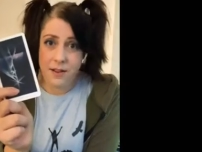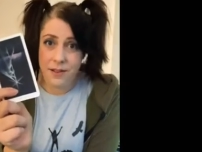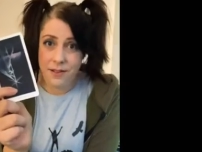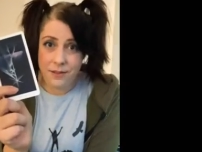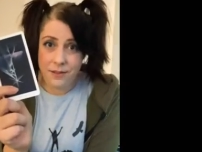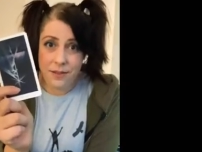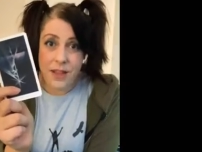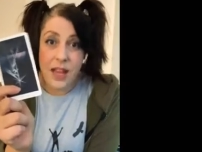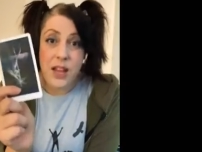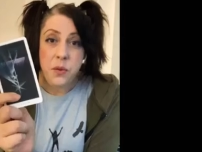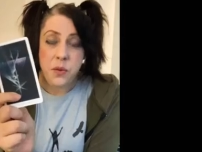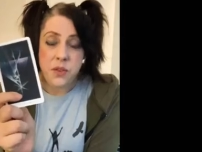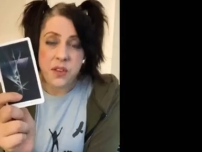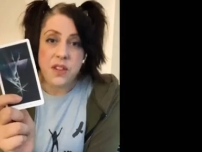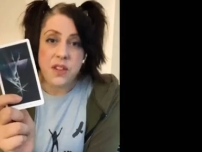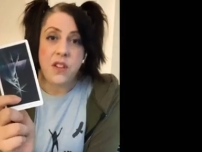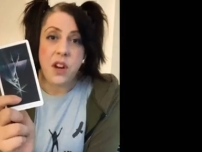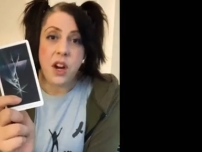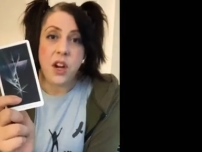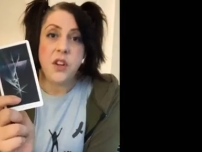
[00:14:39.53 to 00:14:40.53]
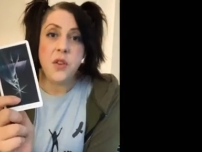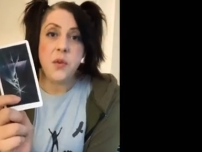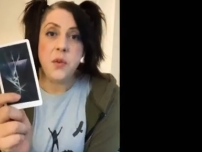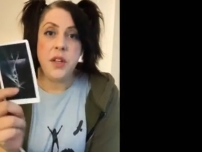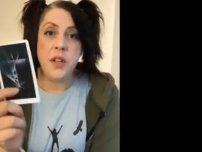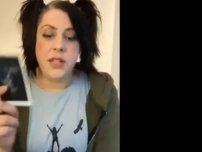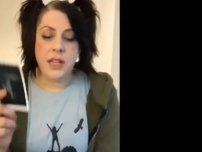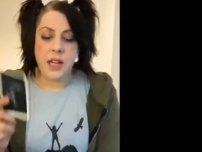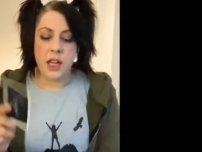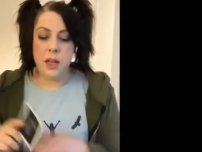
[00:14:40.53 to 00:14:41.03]
That's what this card is really
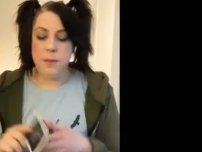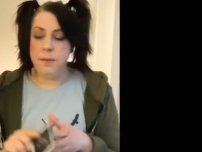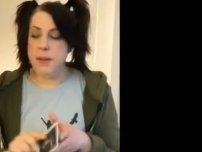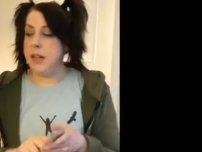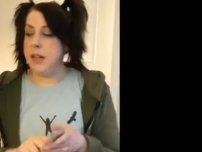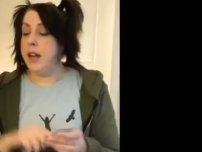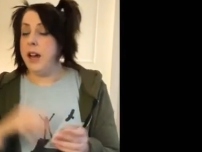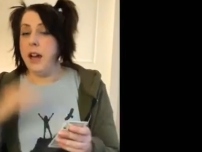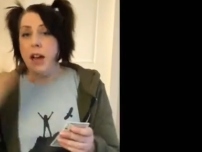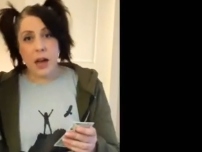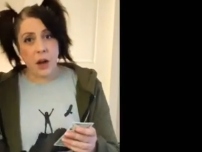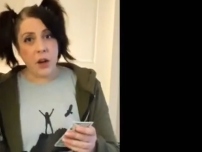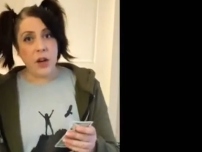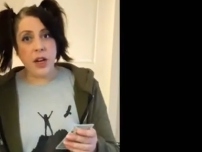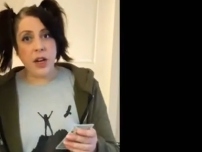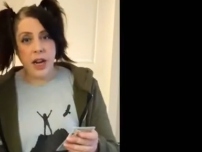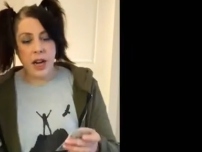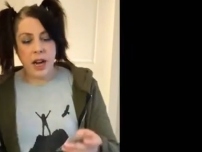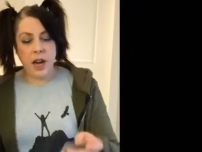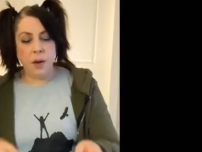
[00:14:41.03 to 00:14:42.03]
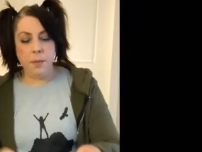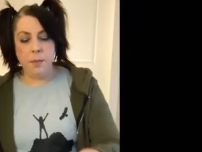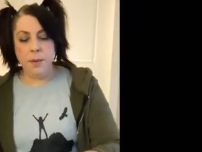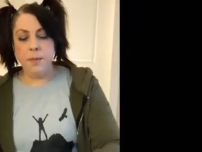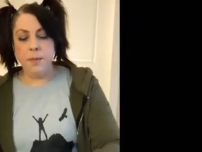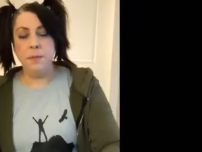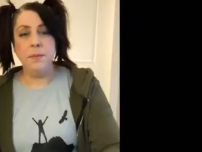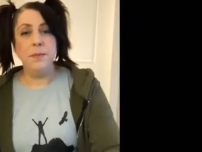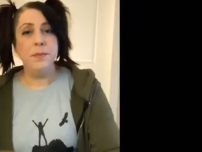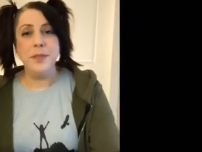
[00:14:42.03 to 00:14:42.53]
telling me. How can I help?
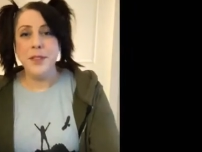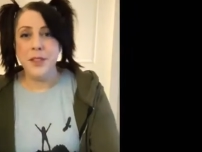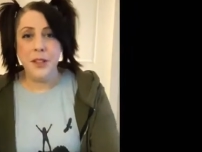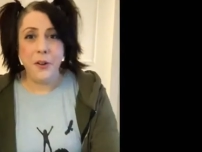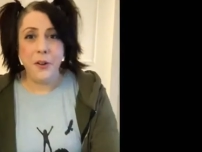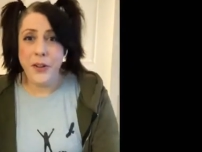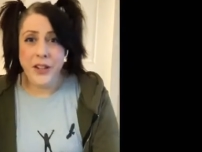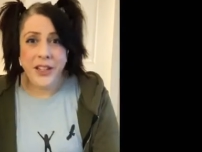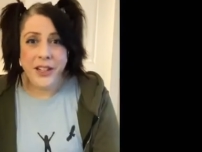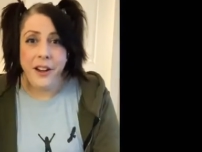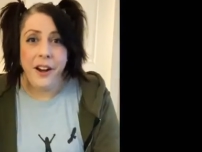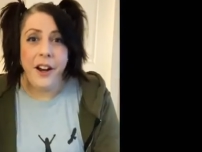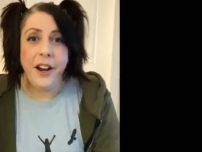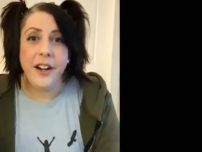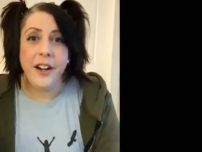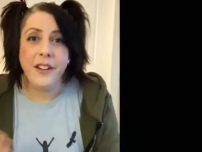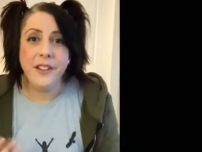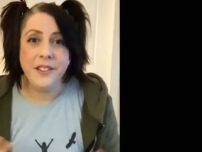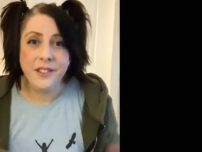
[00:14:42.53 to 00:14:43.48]
You are.